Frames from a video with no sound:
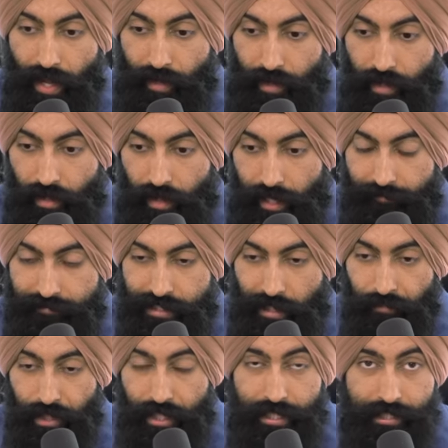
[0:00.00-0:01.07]
And if
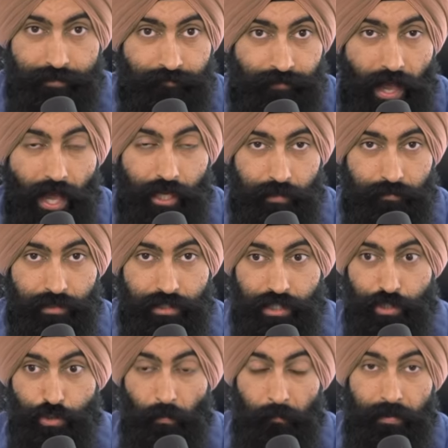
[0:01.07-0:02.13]
something is valuable
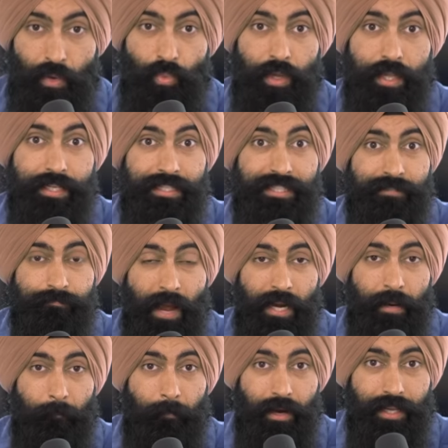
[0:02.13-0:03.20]
to you, be willing to
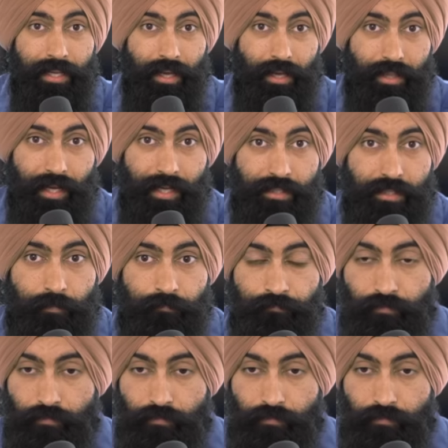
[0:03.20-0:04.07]
spend money on that.